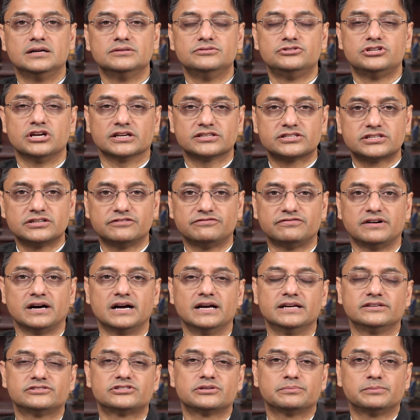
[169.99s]

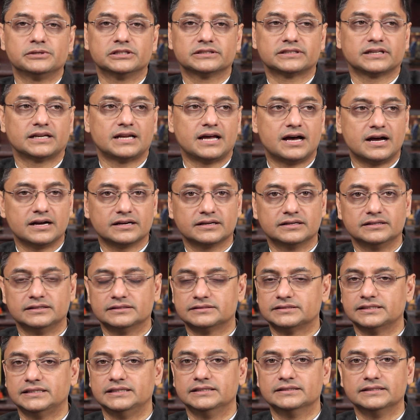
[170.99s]
justify triple talaq,
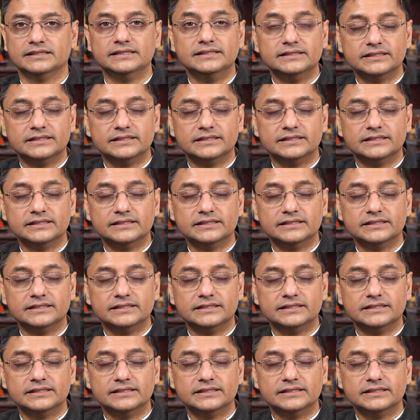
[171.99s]
say in the